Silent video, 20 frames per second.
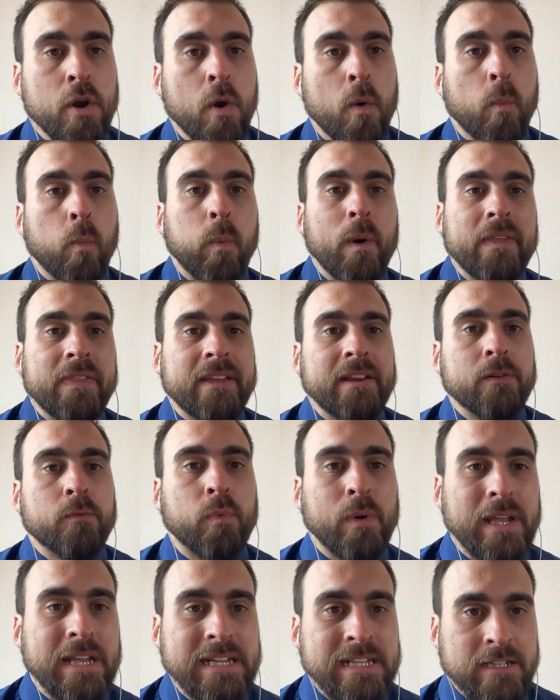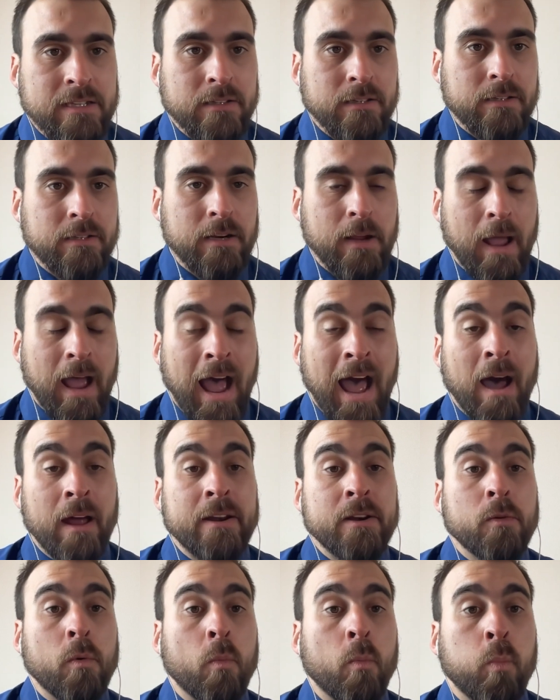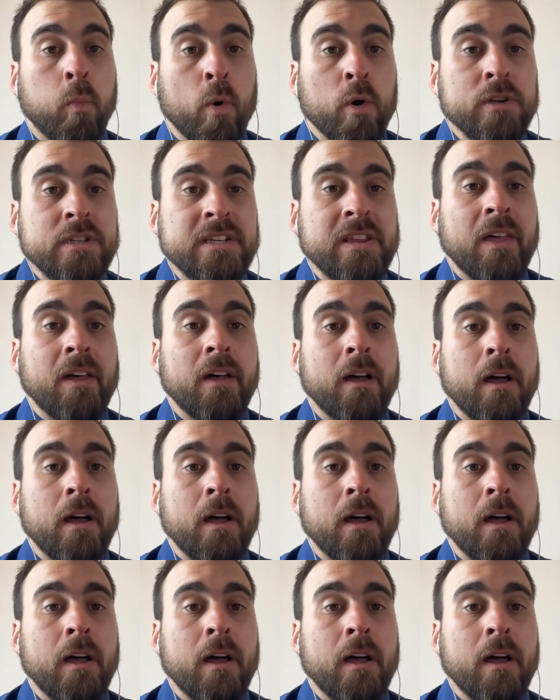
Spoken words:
within reason? And what